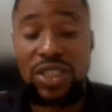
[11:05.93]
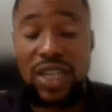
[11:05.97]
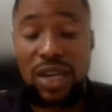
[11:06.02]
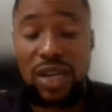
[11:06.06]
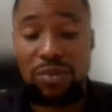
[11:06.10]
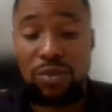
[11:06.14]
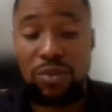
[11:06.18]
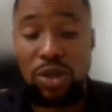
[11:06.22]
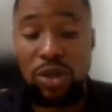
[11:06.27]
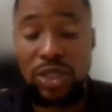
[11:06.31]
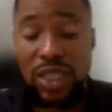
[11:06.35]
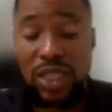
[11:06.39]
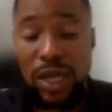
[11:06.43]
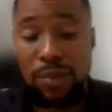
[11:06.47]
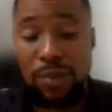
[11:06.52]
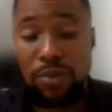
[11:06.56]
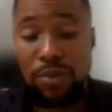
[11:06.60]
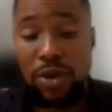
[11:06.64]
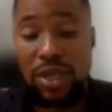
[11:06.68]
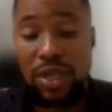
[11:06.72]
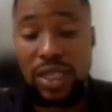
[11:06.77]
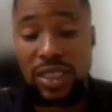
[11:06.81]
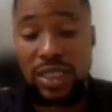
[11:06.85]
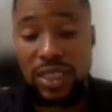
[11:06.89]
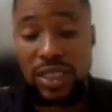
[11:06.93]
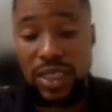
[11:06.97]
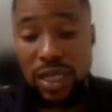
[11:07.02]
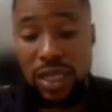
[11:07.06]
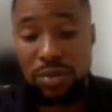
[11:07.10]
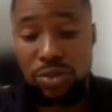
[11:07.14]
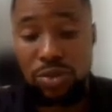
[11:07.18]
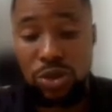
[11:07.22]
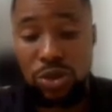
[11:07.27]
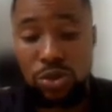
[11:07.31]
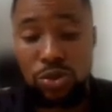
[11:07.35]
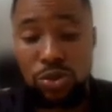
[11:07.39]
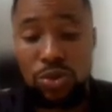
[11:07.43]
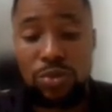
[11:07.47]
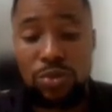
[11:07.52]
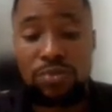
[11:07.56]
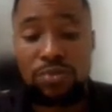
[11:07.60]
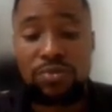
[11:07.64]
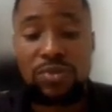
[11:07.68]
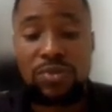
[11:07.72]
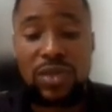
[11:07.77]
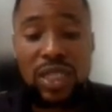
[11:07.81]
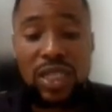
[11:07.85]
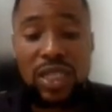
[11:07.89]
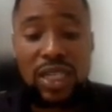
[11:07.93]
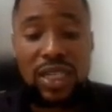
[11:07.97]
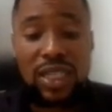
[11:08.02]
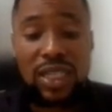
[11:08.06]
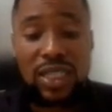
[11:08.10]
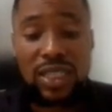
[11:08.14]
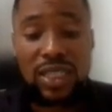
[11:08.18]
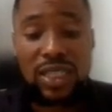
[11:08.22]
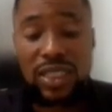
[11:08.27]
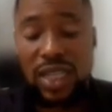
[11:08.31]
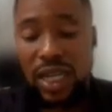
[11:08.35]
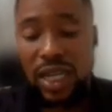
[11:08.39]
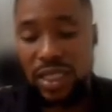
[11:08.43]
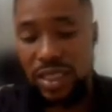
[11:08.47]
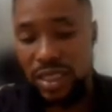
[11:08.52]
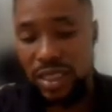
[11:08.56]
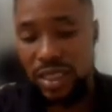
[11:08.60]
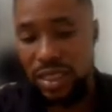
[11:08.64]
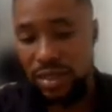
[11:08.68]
heart block type 1 and type 2 is that